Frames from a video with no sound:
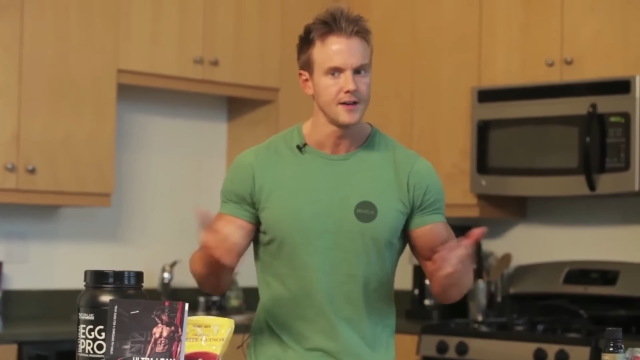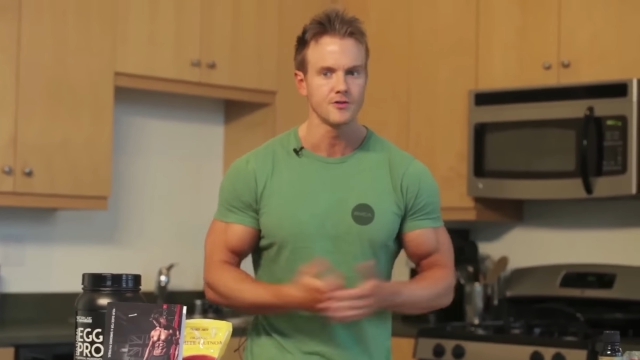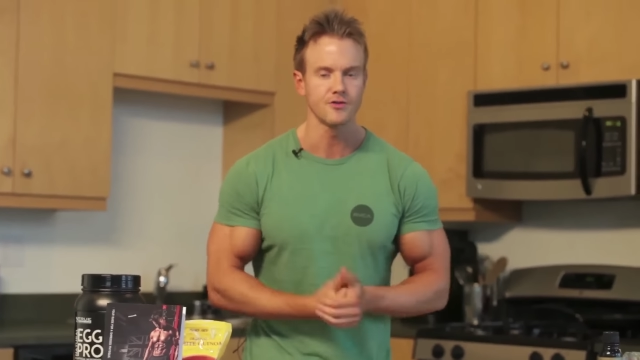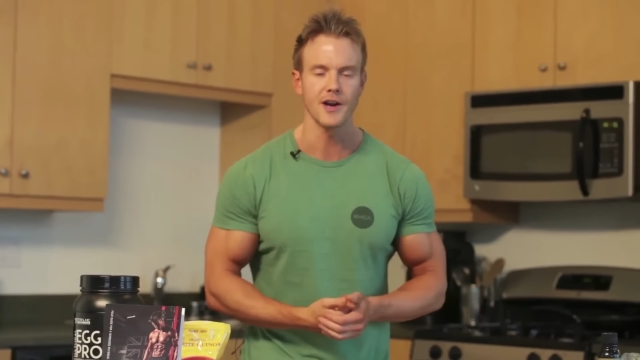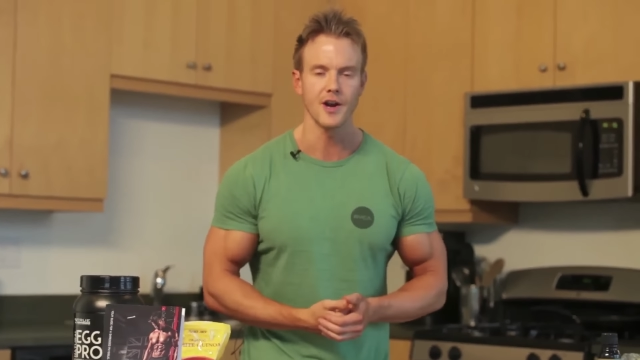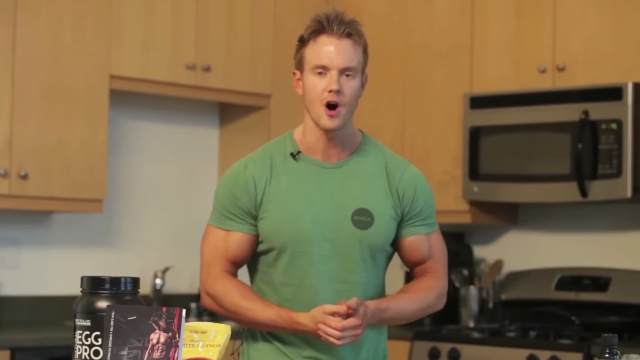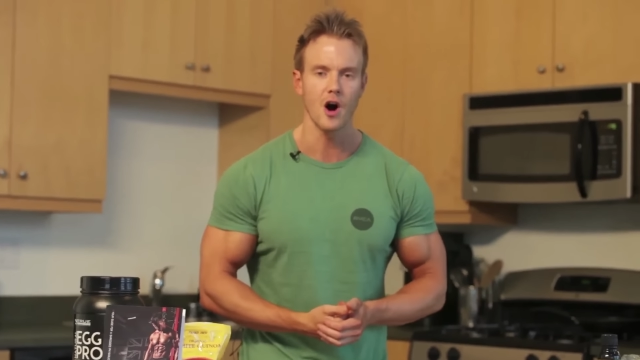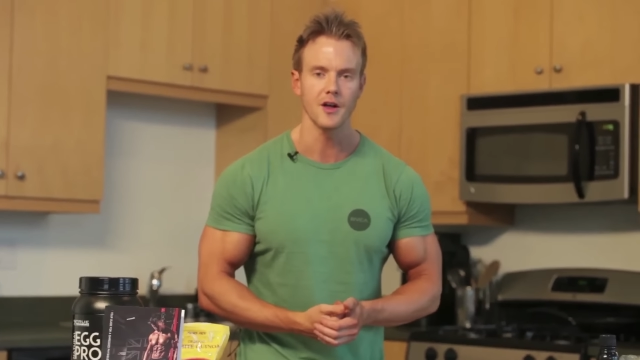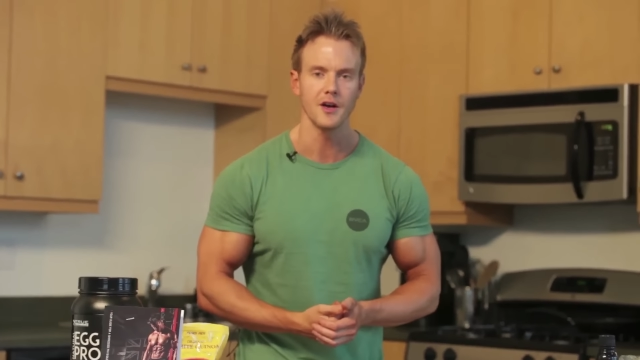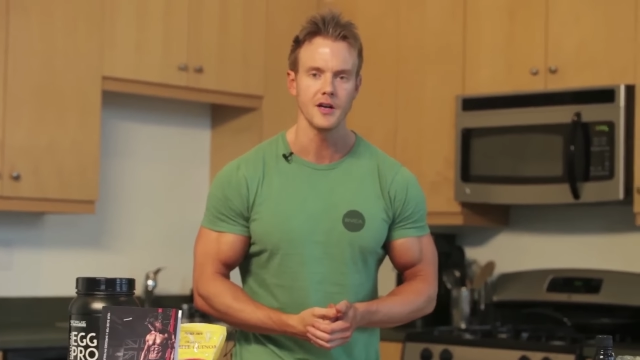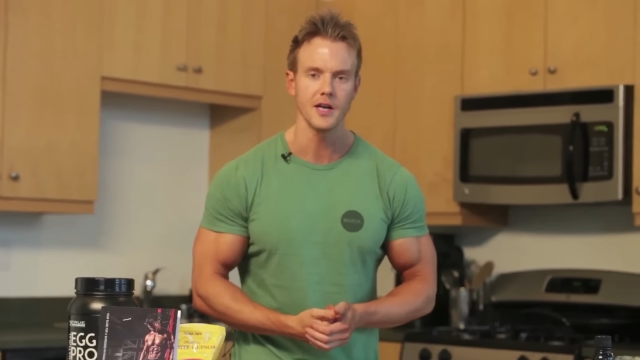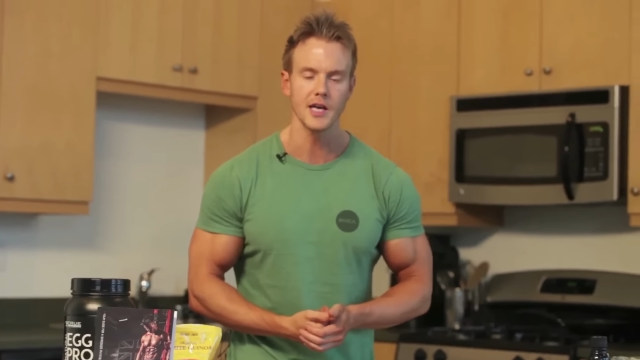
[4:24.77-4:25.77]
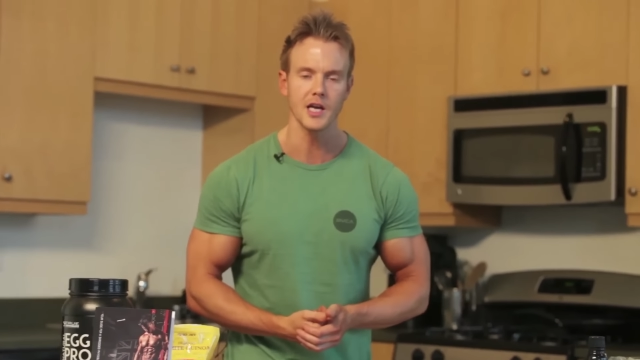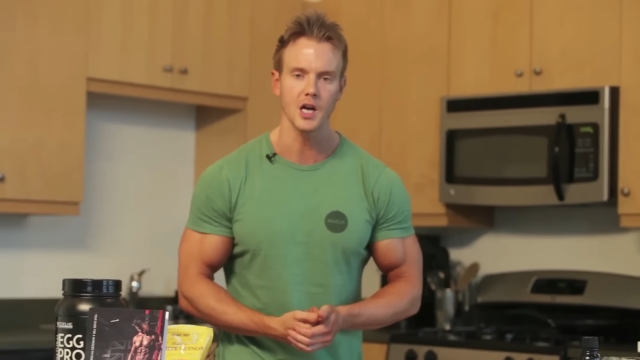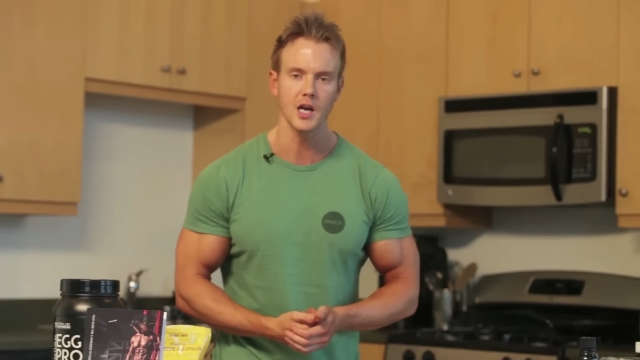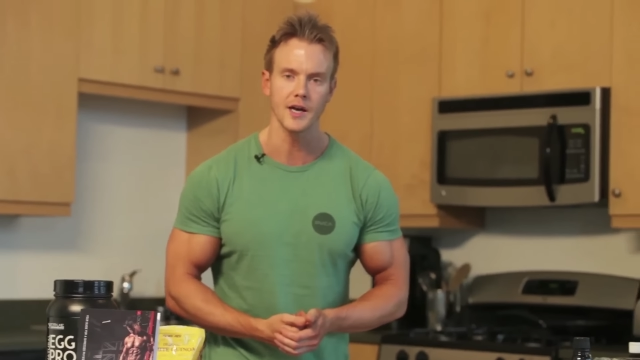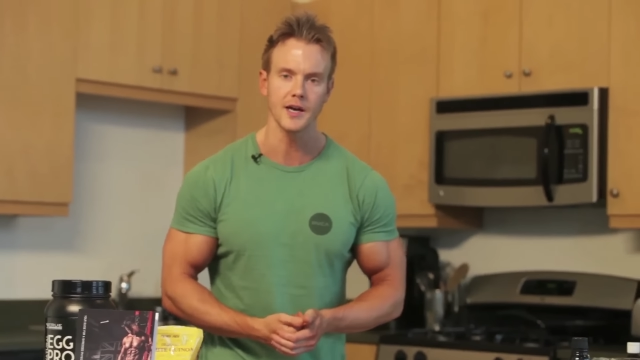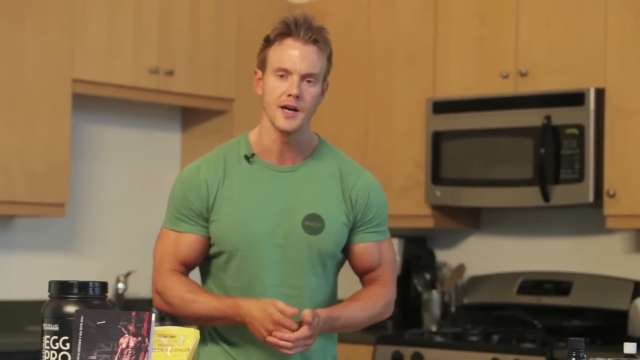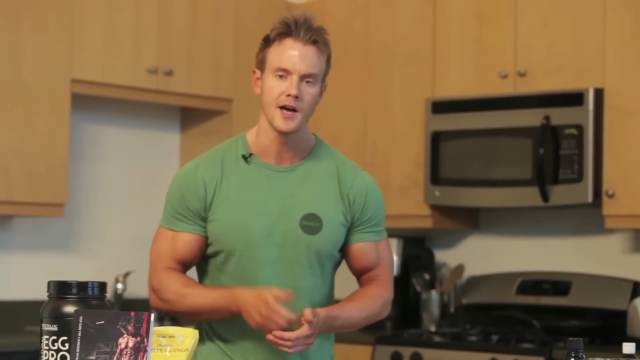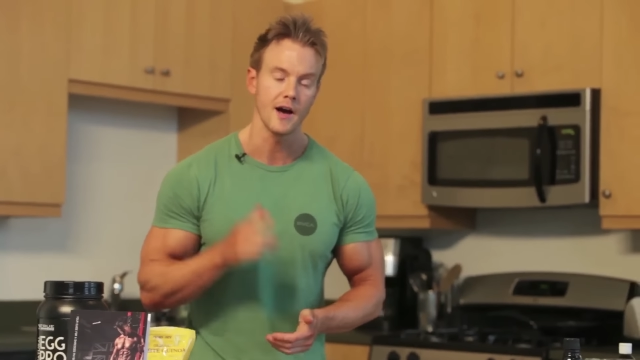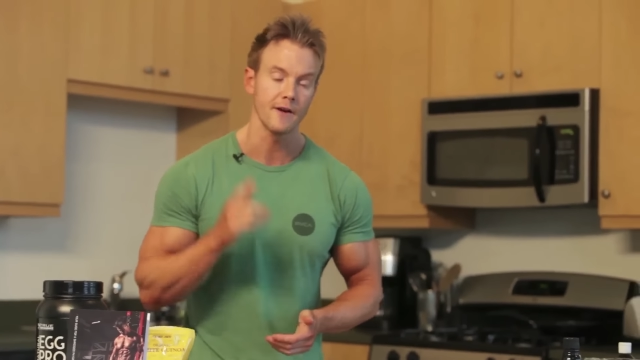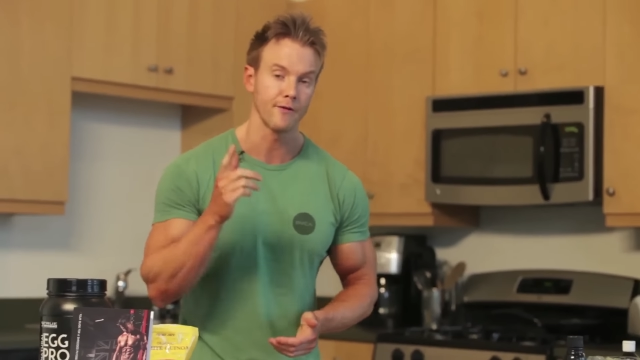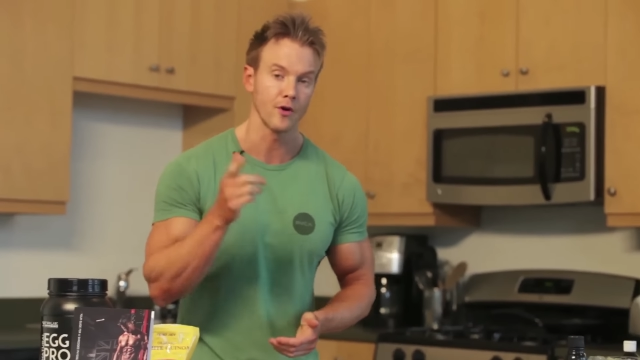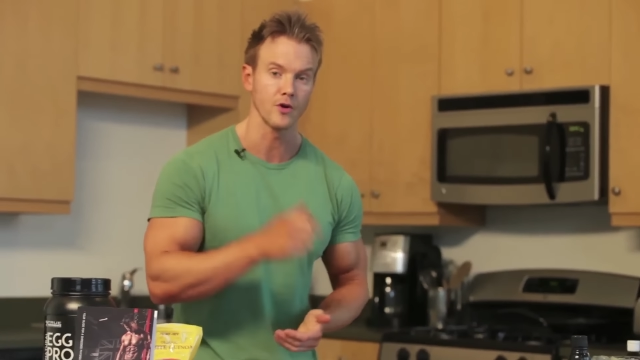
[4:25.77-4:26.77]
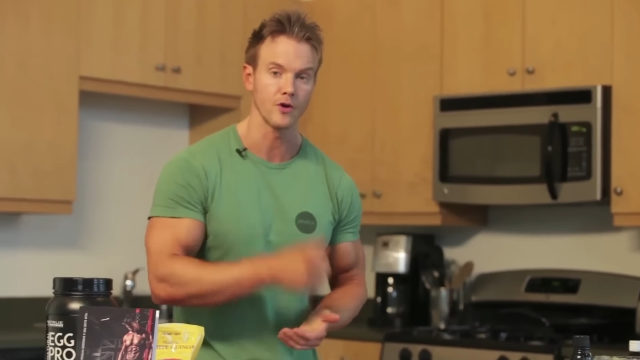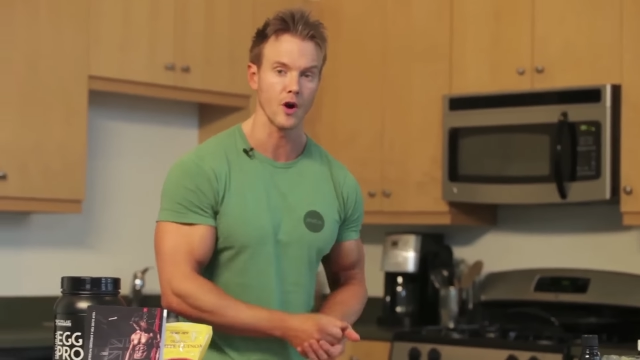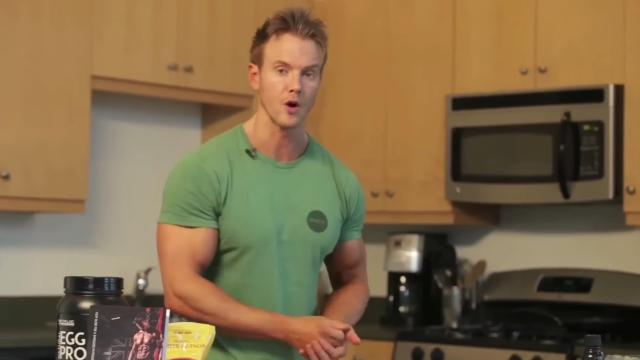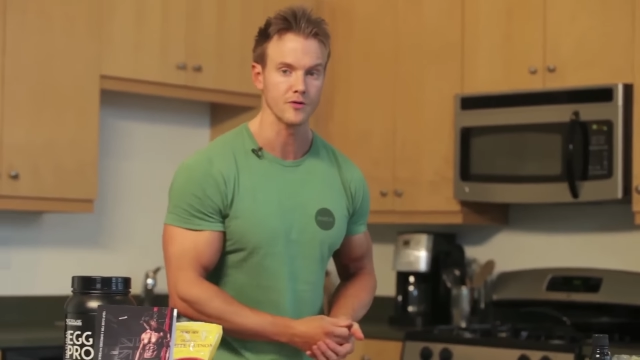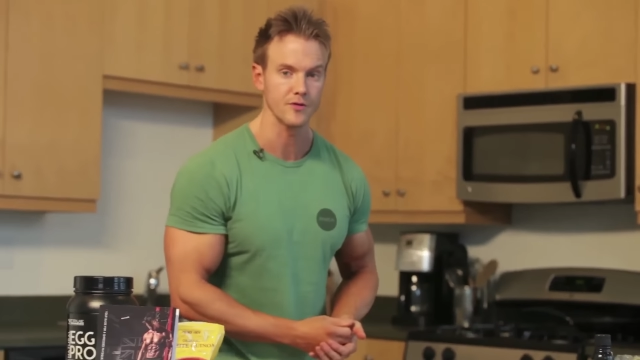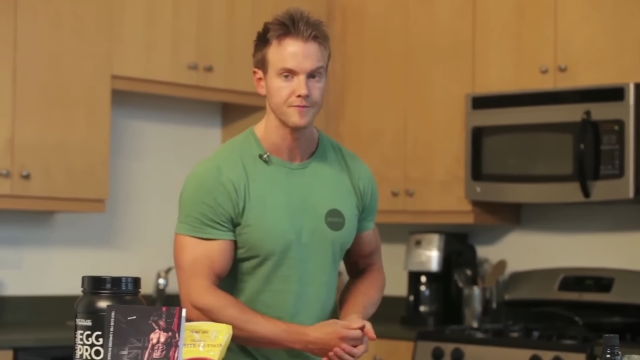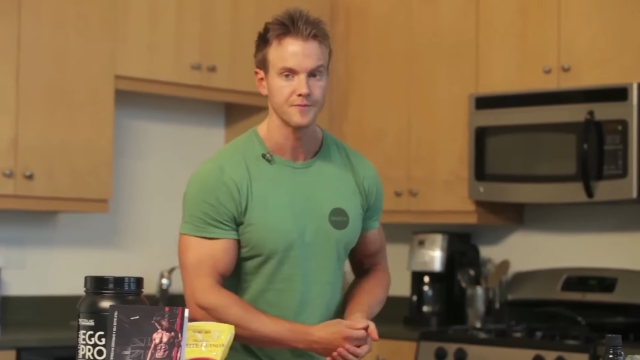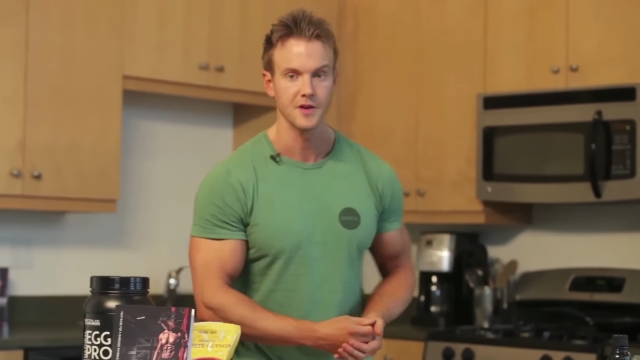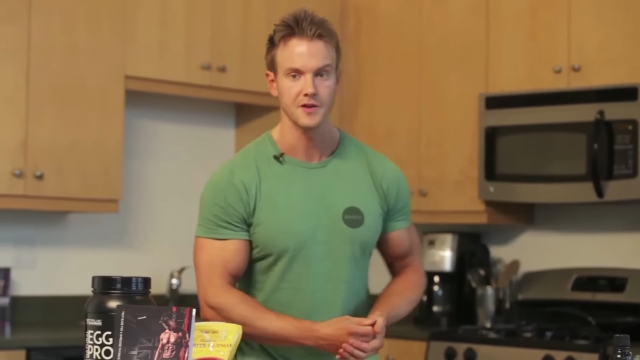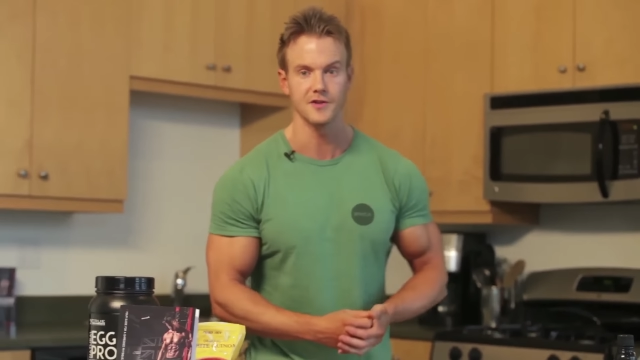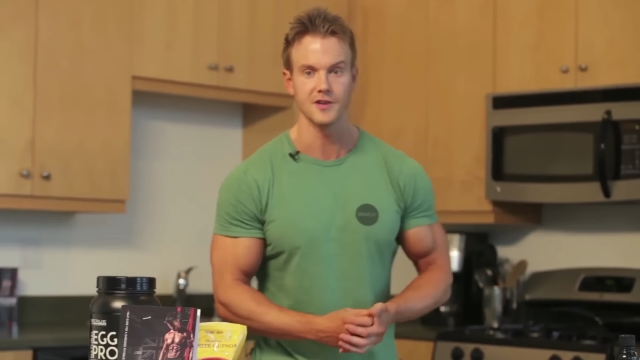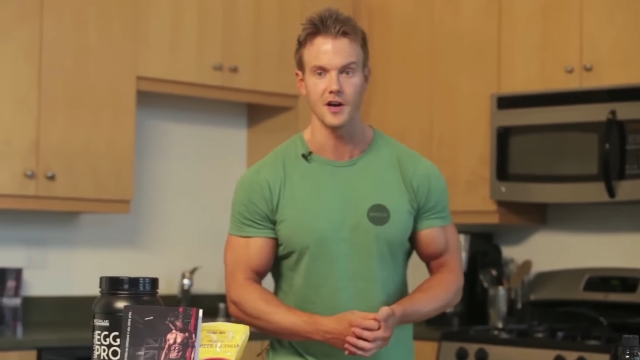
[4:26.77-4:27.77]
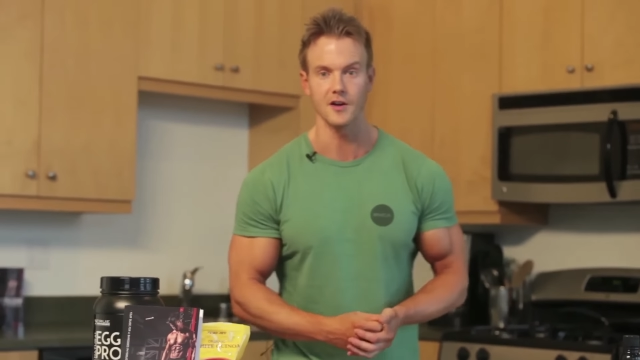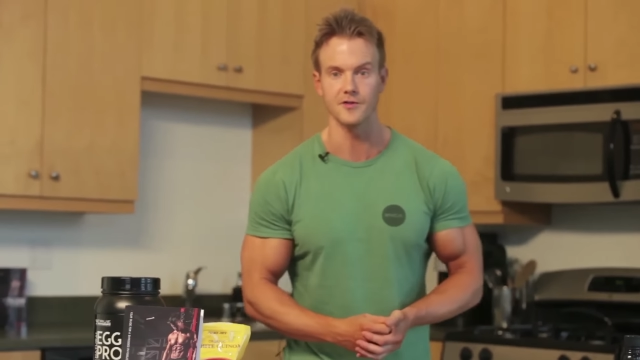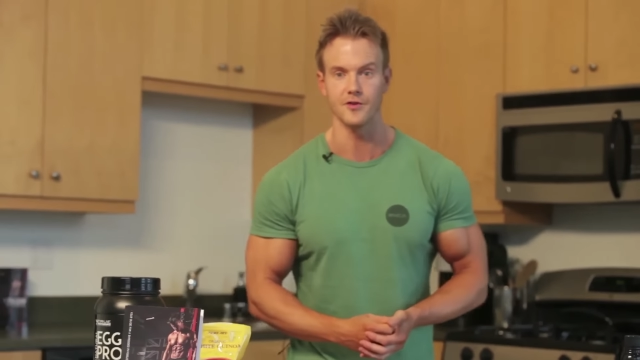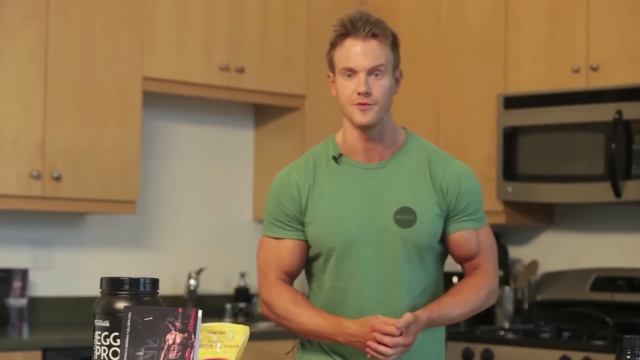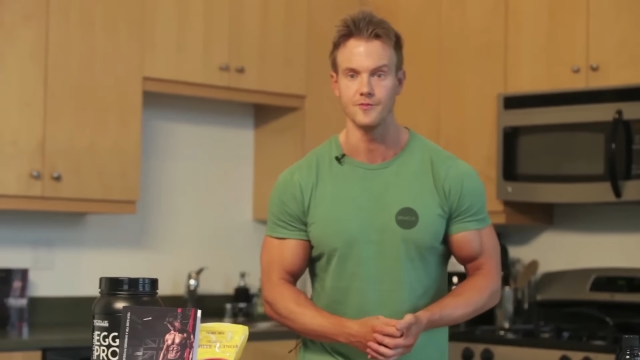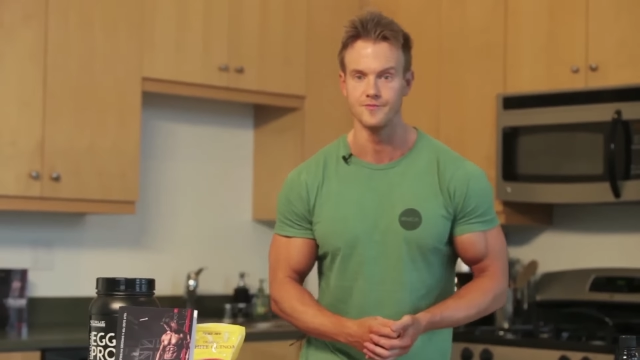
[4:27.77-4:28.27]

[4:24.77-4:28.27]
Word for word: train hard, eat clean, and follow your goals. See you guys soon.